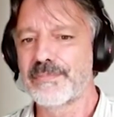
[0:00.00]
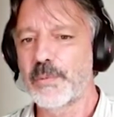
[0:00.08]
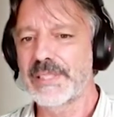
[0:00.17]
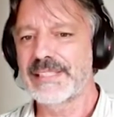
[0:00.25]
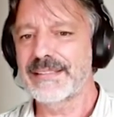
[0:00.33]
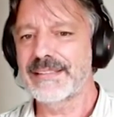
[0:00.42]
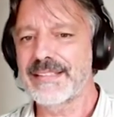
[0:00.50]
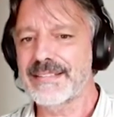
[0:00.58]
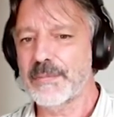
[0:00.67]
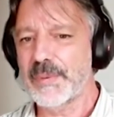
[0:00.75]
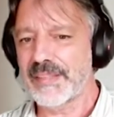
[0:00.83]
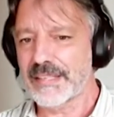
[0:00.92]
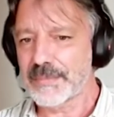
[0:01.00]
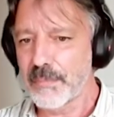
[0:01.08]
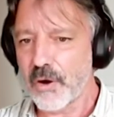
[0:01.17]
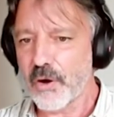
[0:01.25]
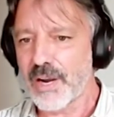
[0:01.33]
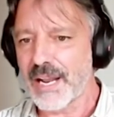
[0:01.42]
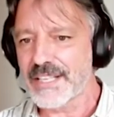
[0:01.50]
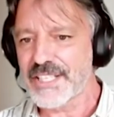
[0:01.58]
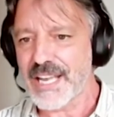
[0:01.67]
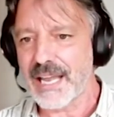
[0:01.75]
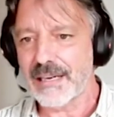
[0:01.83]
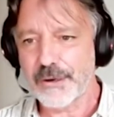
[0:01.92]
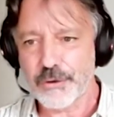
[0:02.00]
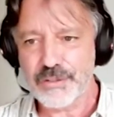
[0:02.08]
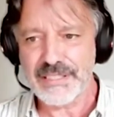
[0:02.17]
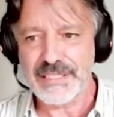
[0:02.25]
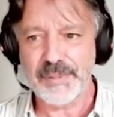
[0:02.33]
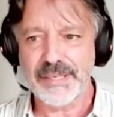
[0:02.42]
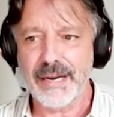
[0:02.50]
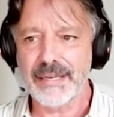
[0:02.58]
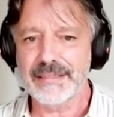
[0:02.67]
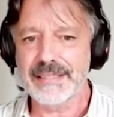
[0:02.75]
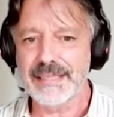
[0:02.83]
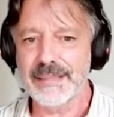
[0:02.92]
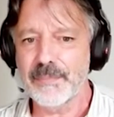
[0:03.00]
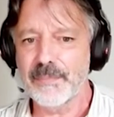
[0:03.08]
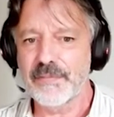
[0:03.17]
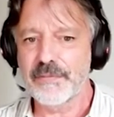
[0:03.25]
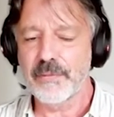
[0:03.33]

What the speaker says: we did this with a small, agile, cross-disciplinary team